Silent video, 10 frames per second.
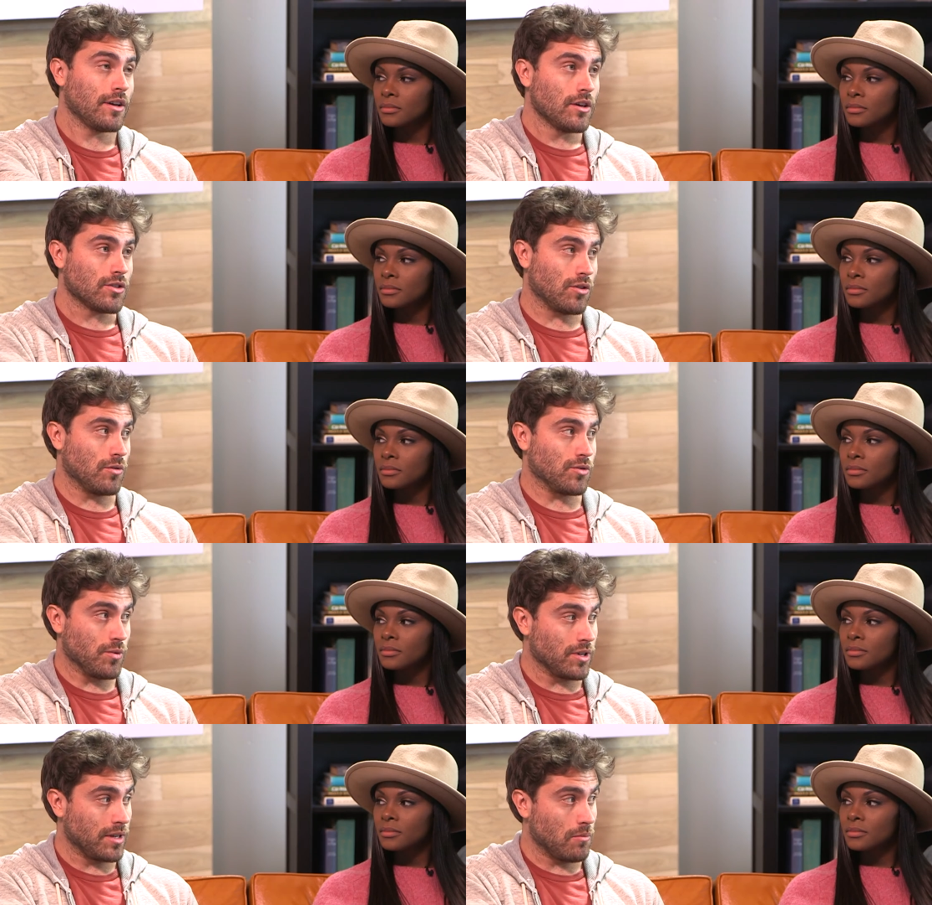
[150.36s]
Speaker 1: So it was
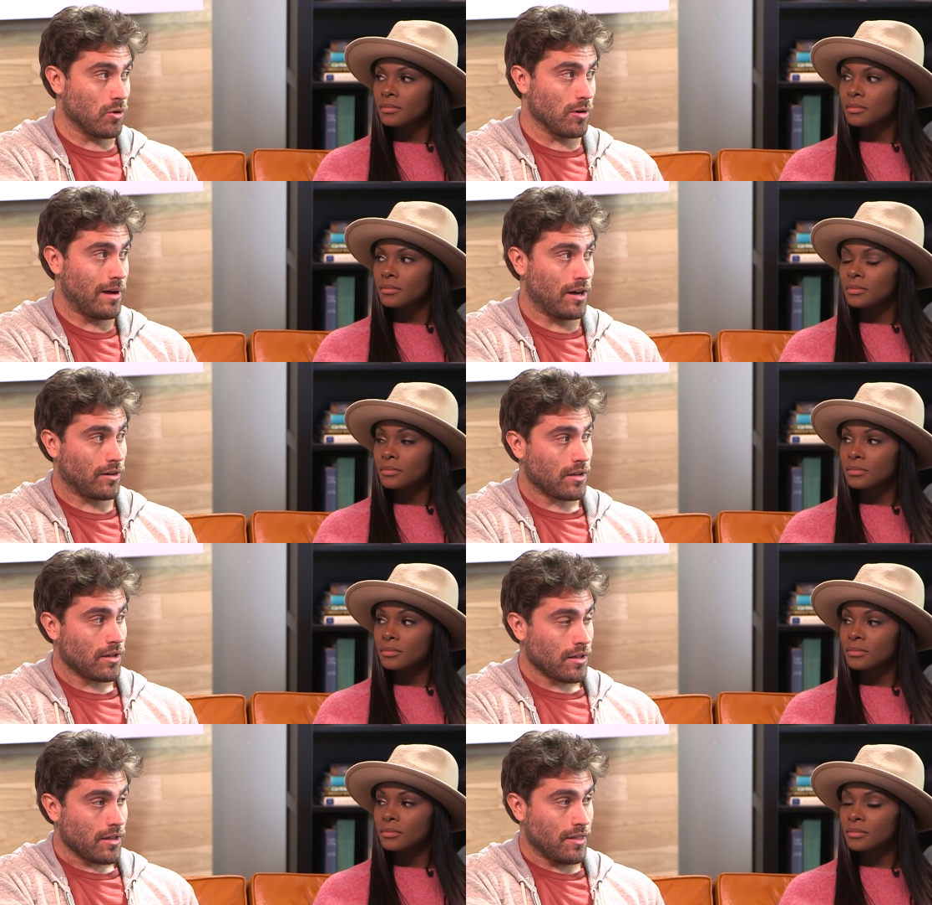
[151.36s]
really more about
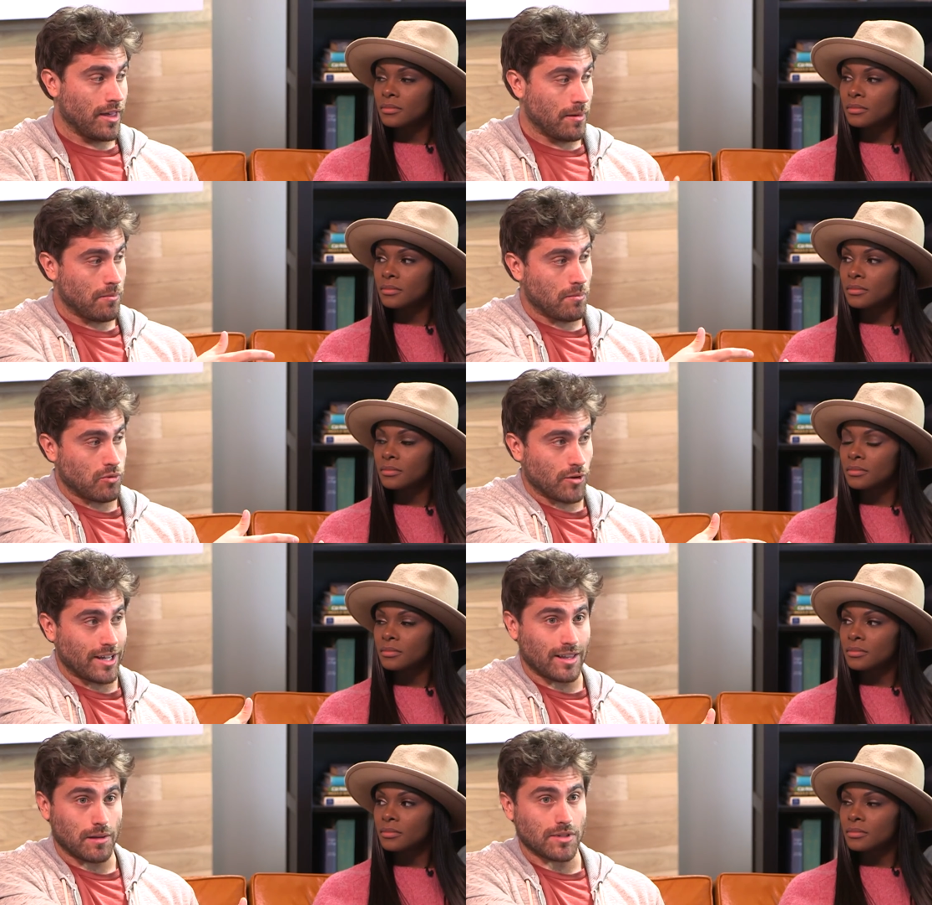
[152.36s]
them
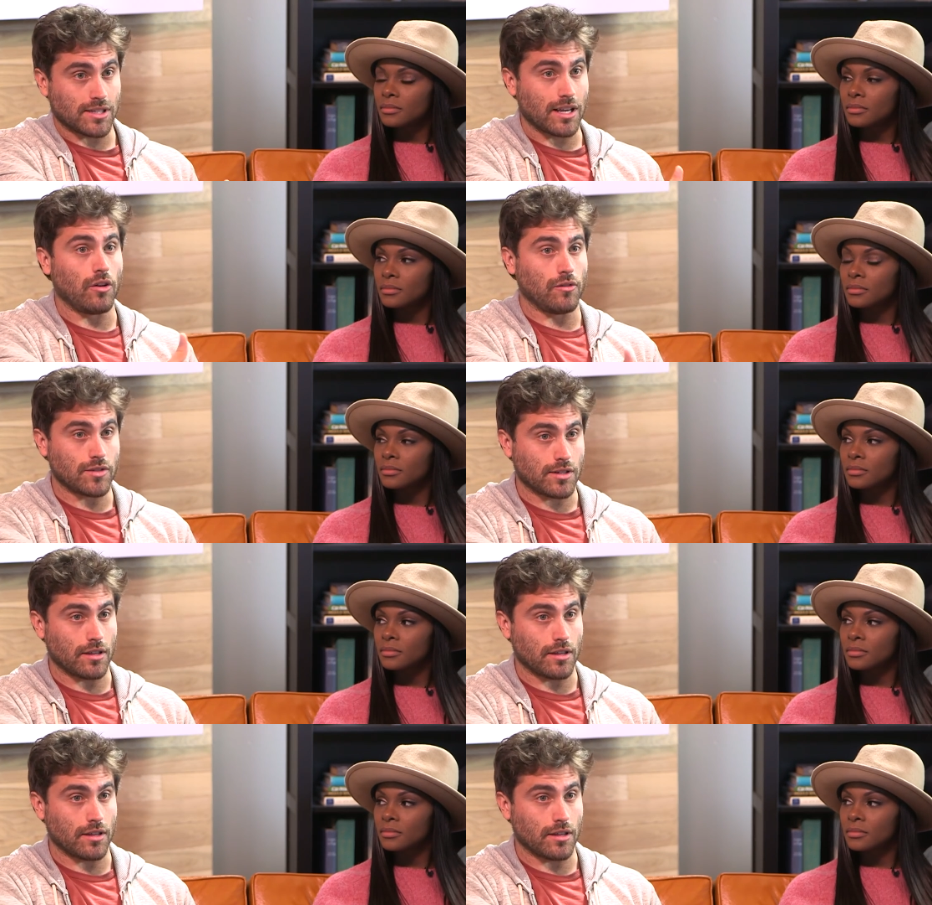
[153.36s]
bringing themselves to the